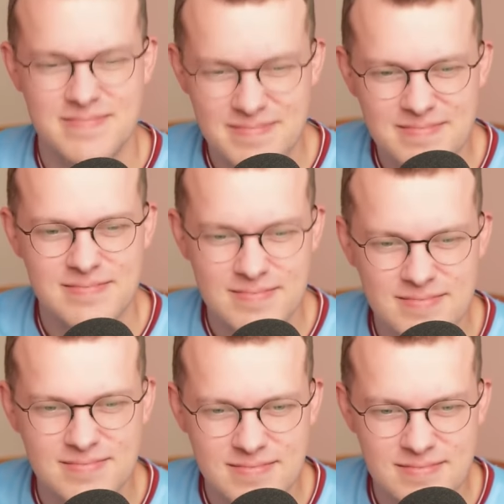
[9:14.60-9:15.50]

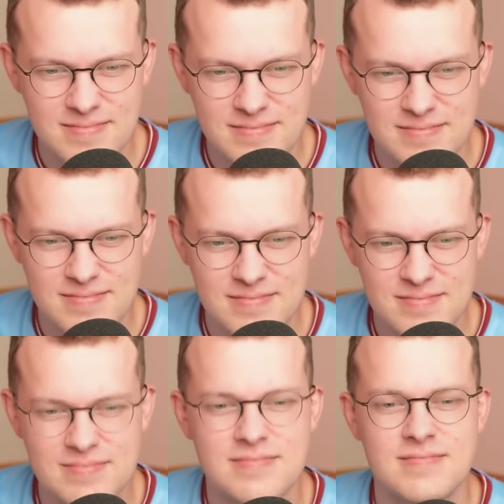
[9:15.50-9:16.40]

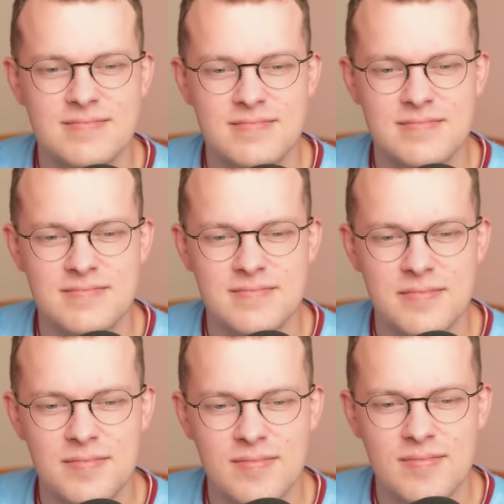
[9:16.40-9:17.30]

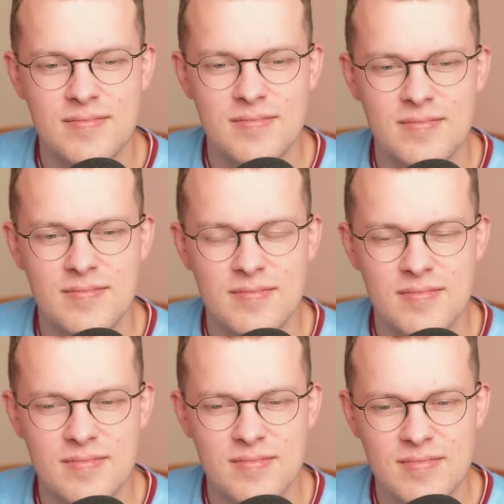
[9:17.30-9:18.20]

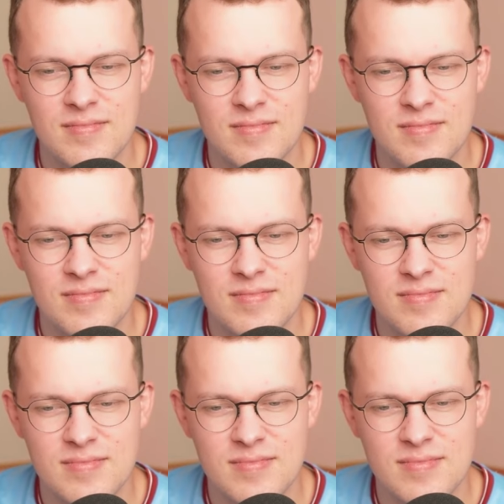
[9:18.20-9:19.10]

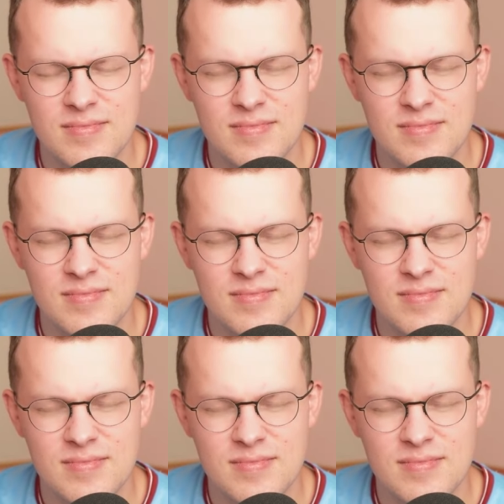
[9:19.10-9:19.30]
(silent)